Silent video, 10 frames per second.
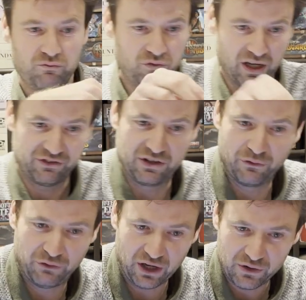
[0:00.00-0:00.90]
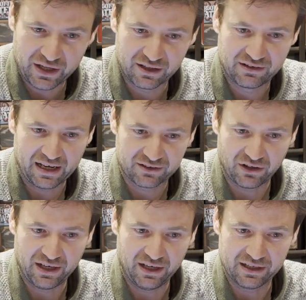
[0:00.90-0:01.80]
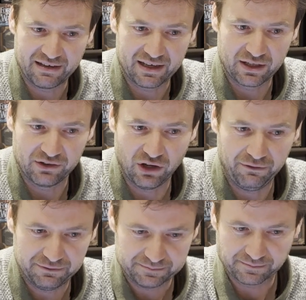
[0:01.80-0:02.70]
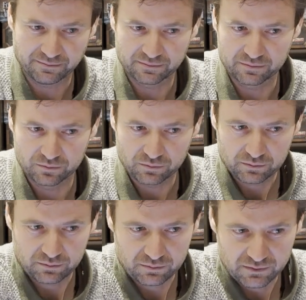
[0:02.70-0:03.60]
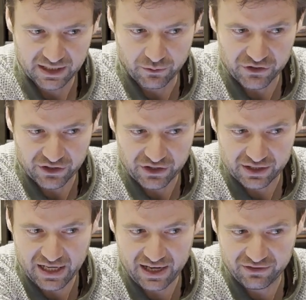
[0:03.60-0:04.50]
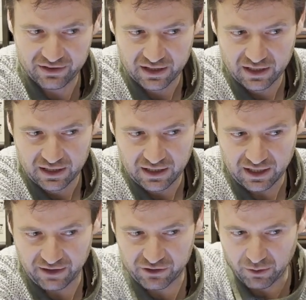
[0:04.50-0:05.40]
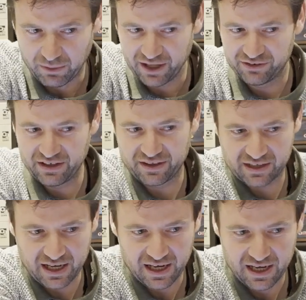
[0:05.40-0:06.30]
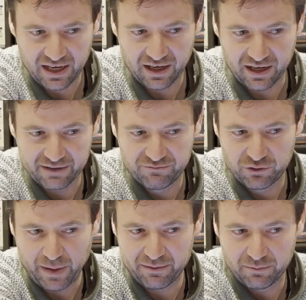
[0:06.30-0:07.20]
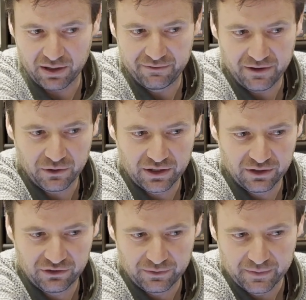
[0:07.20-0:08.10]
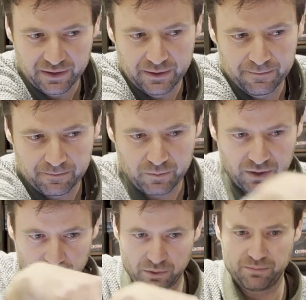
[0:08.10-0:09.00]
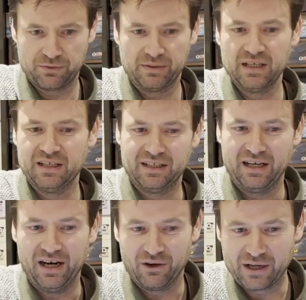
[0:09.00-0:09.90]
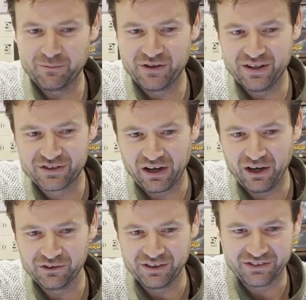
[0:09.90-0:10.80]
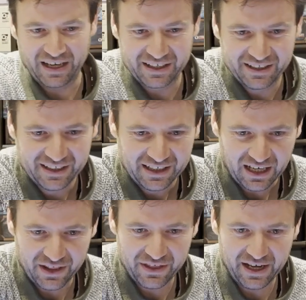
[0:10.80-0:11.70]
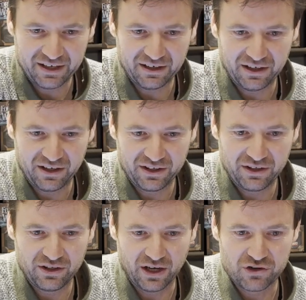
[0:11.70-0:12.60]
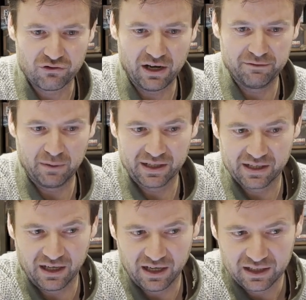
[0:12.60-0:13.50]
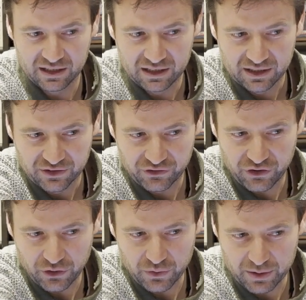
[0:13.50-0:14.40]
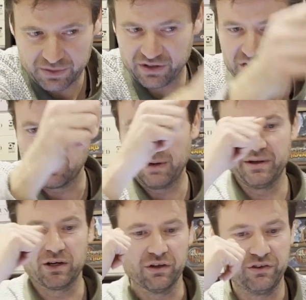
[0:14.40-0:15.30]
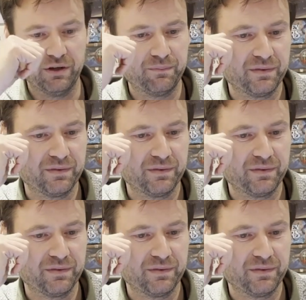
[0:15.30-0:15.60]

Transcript: I still follow the exact, so then I take these off. It was a success. I've got my 6th gear here. I spend my focus. Whoops. And I'll come to the tiles in a second. And then I drive my car to the position where we got to.